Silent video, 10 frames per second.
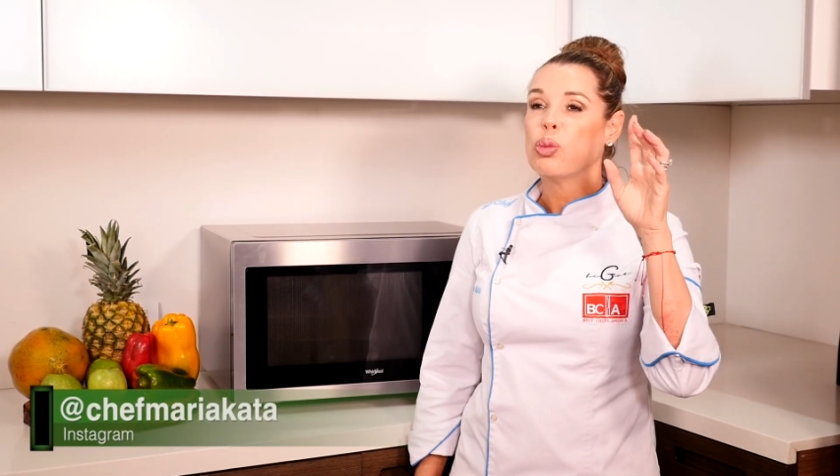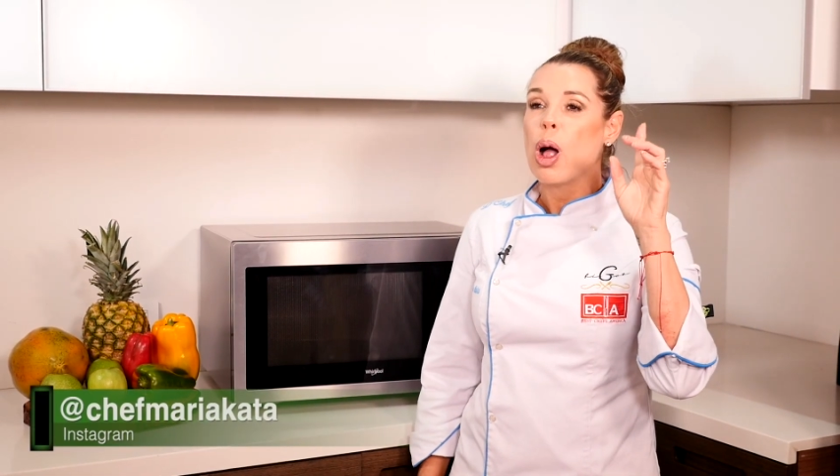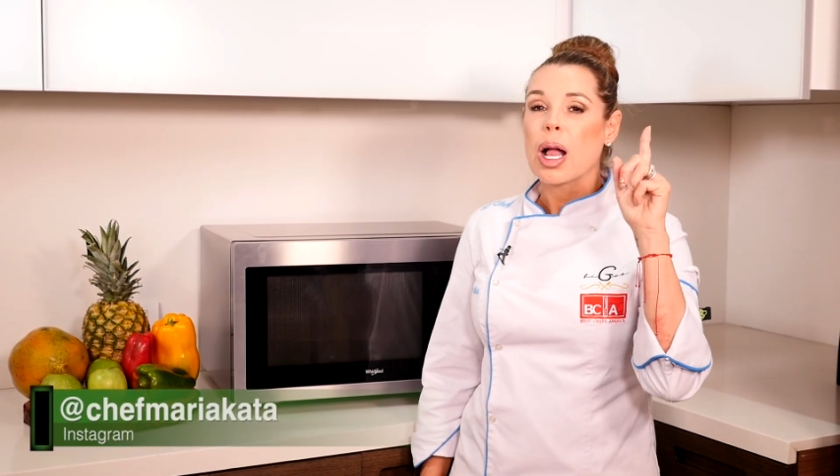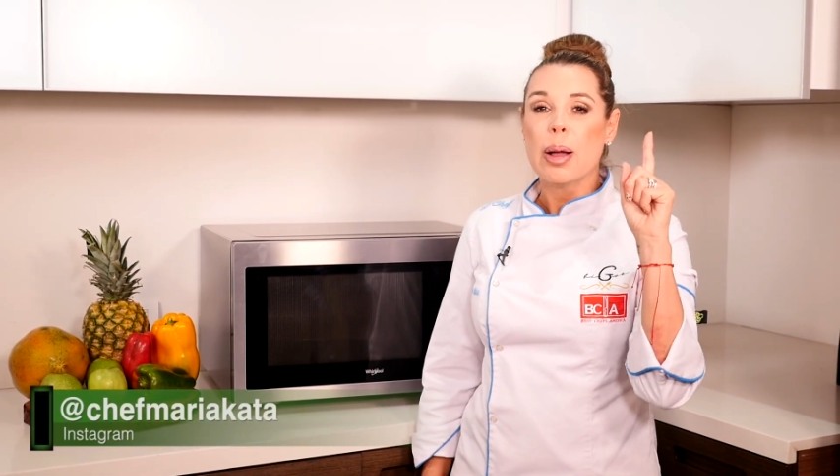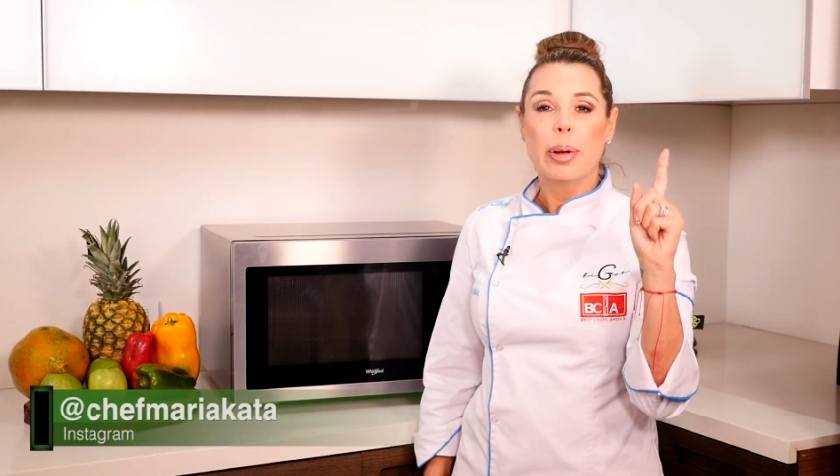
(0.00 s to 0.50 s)

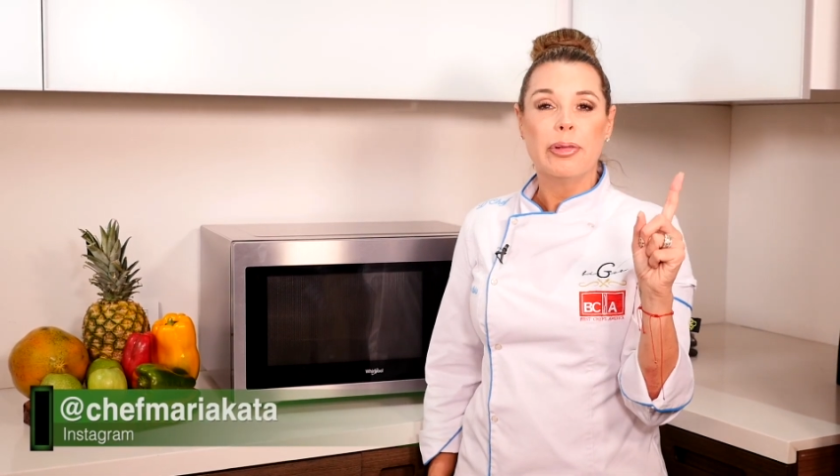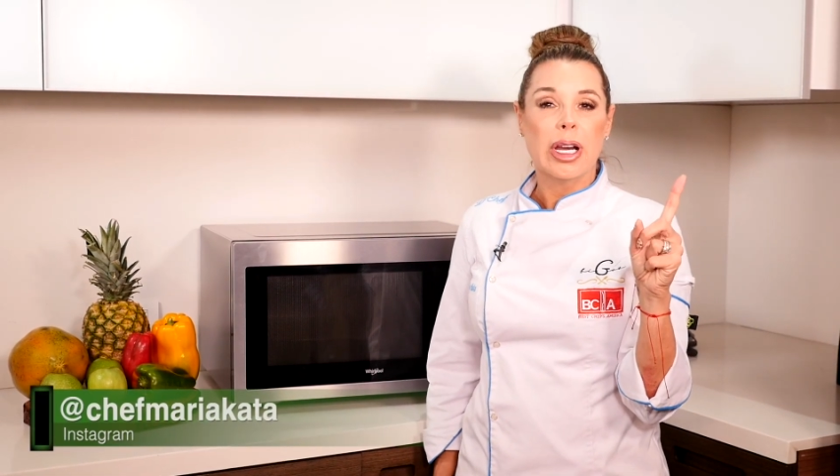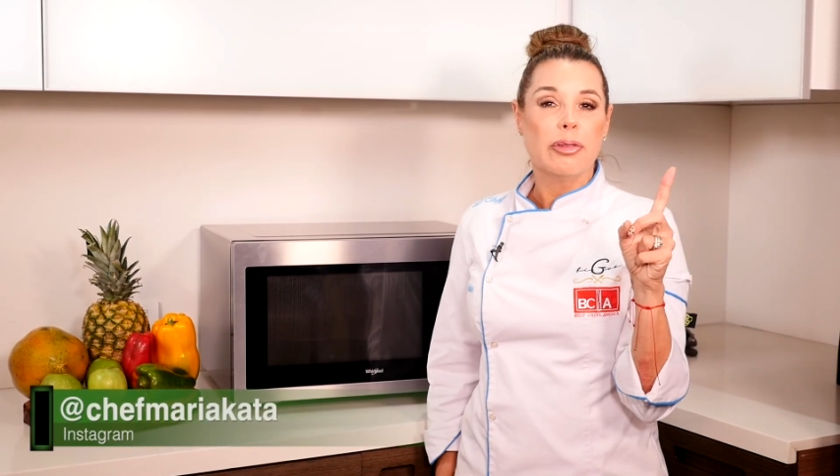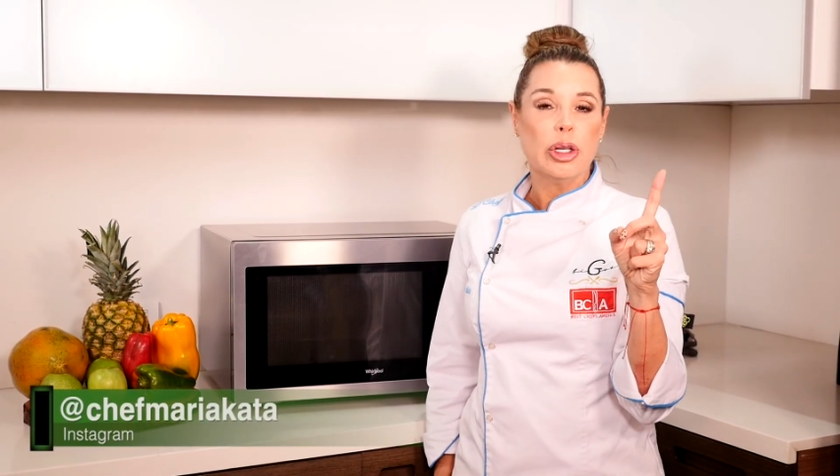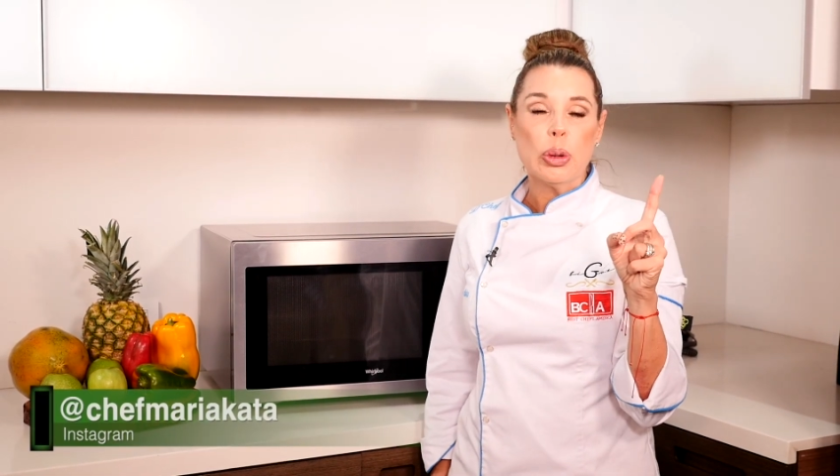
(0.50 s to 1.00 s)
1 cup of
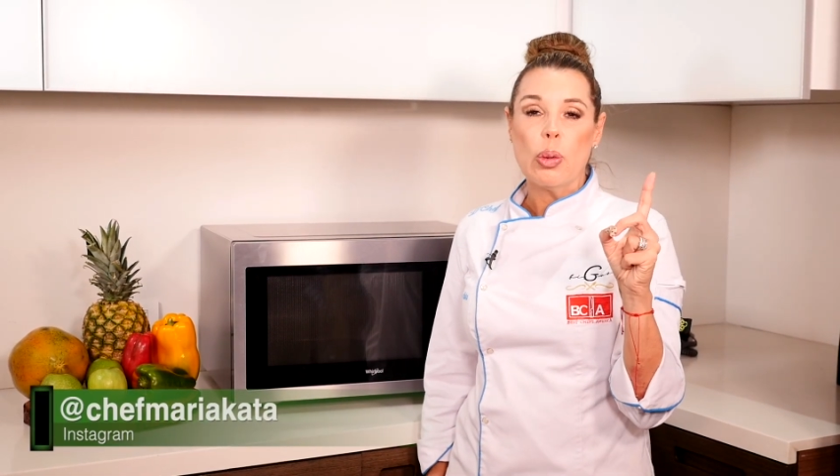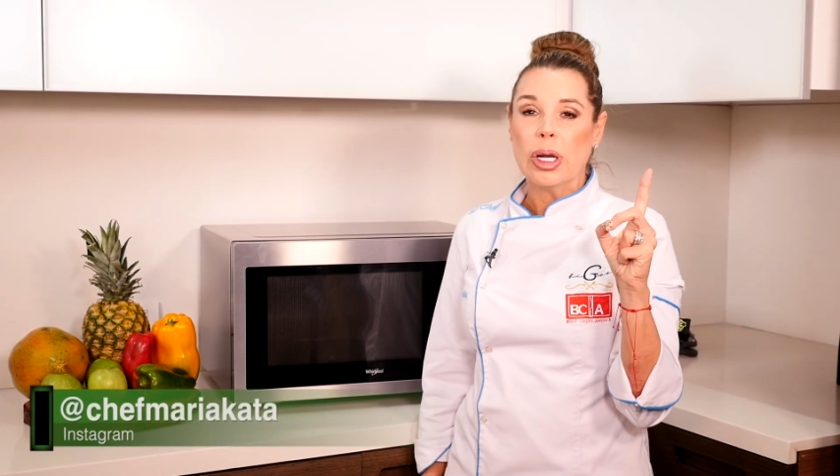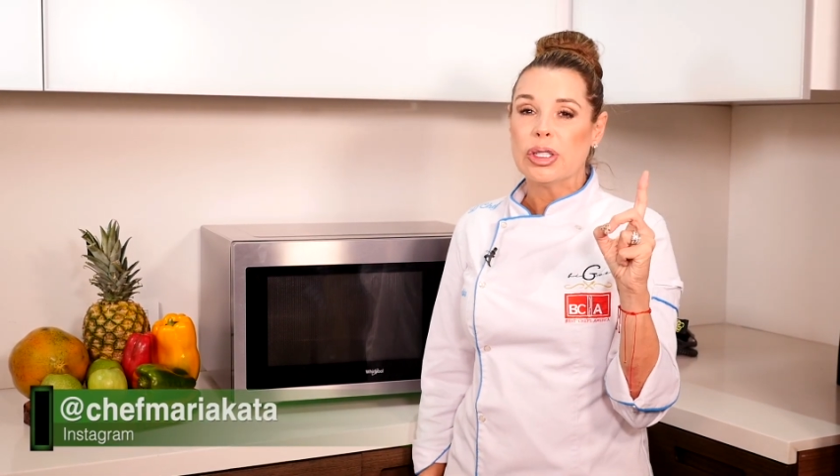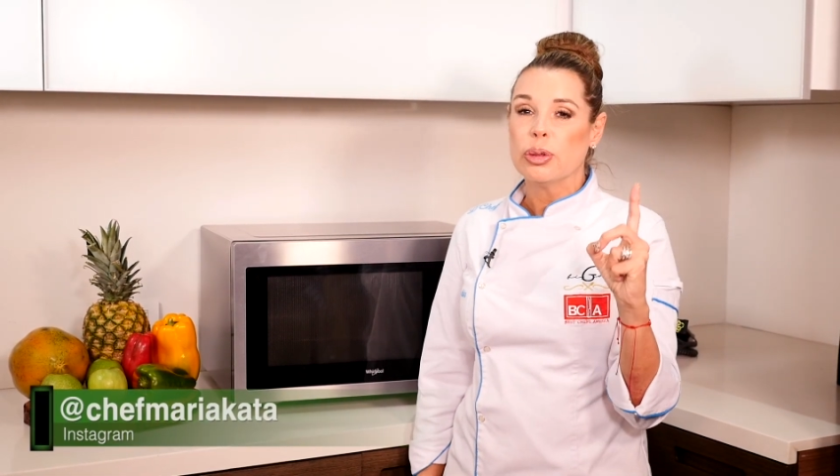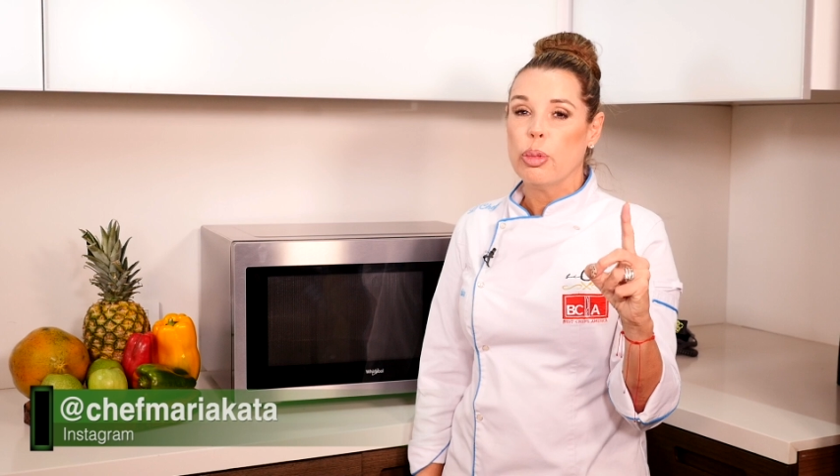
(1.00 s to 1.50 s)
whatever you
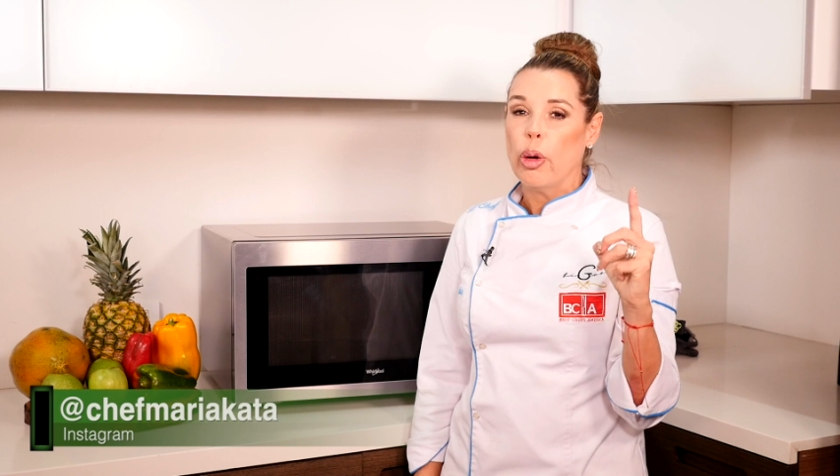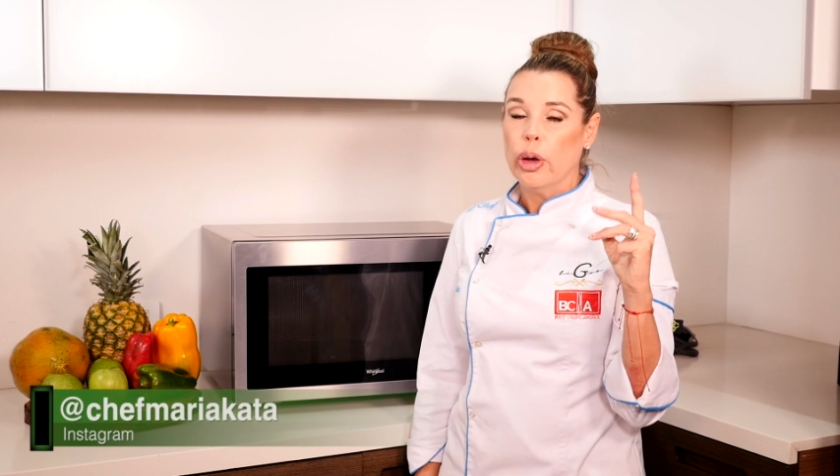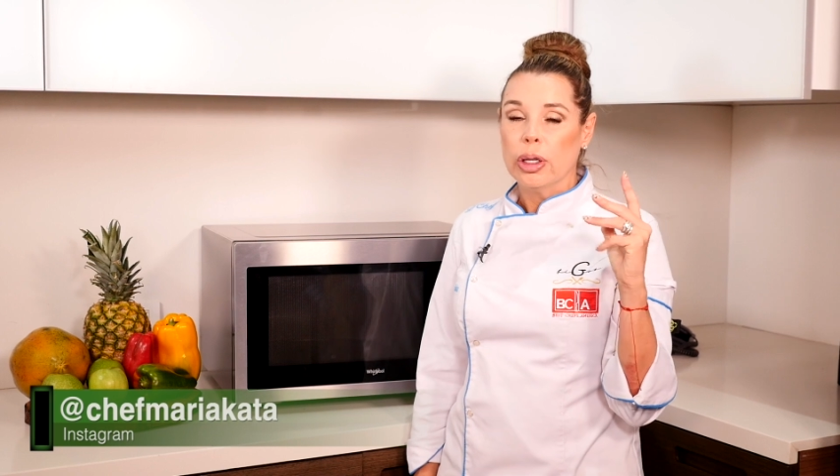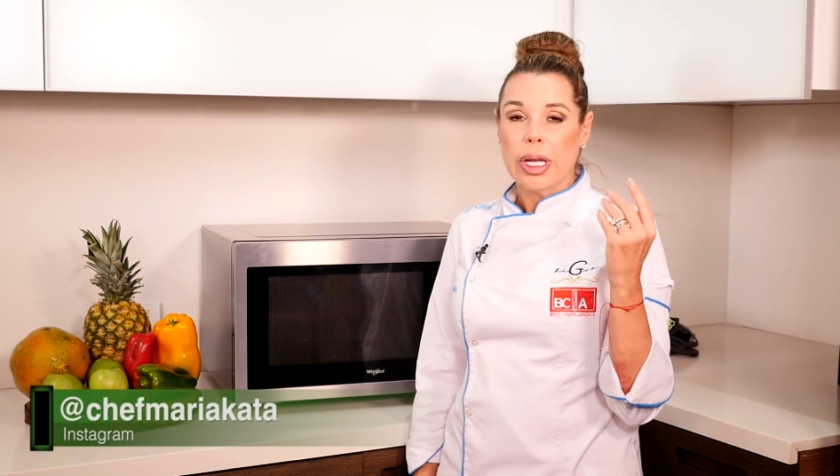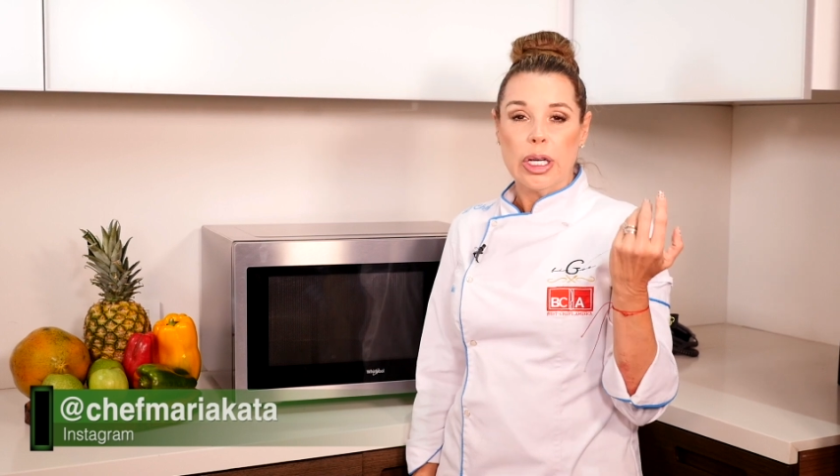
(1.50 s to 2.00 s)
want to
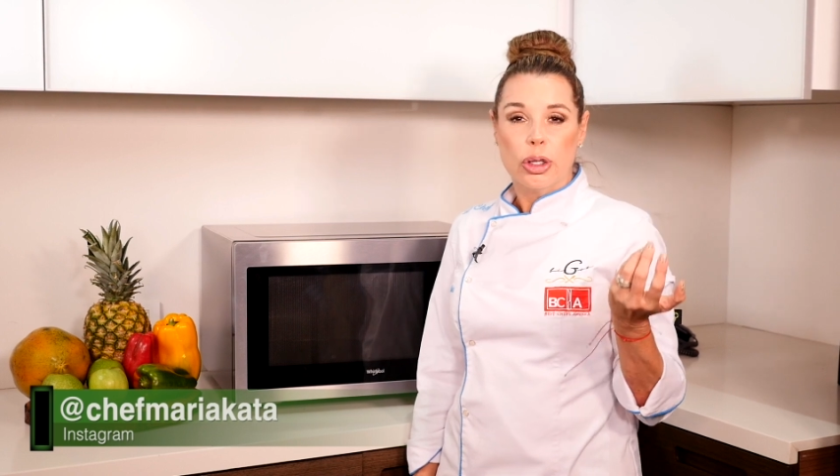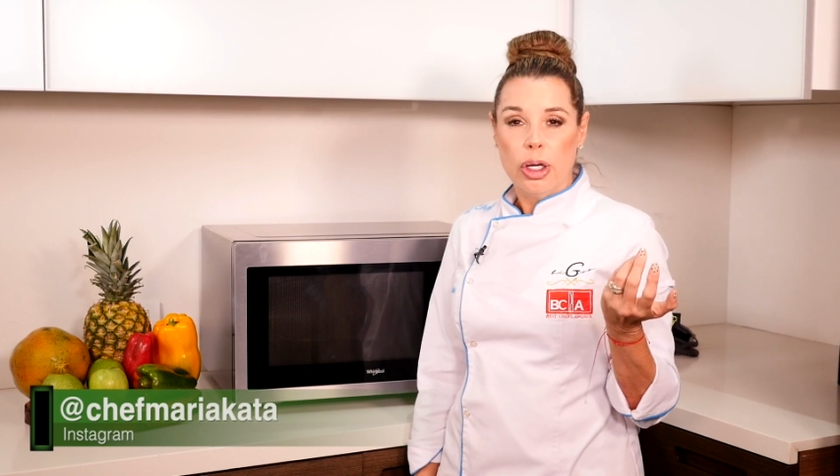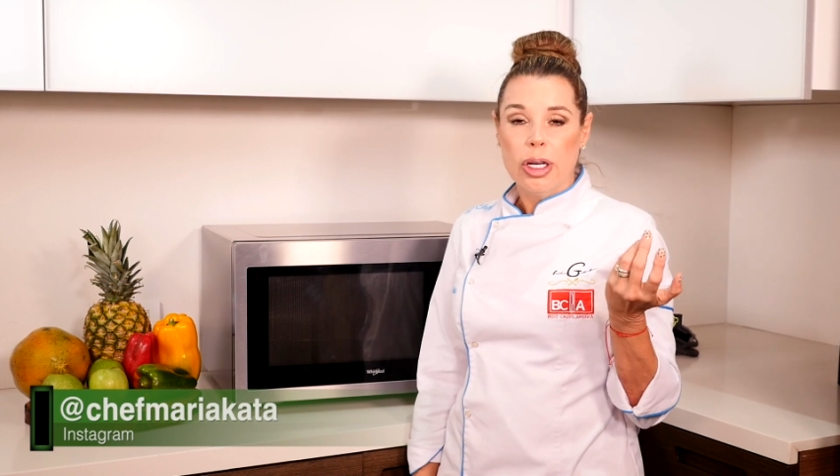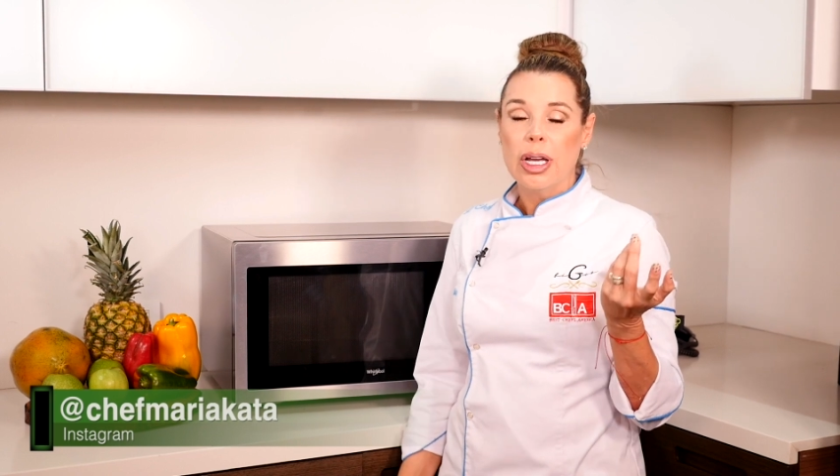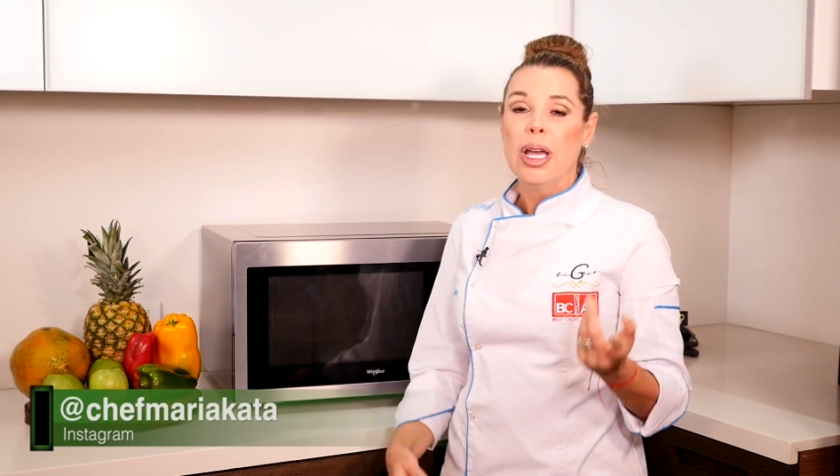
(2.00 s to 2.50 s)
boil and cook,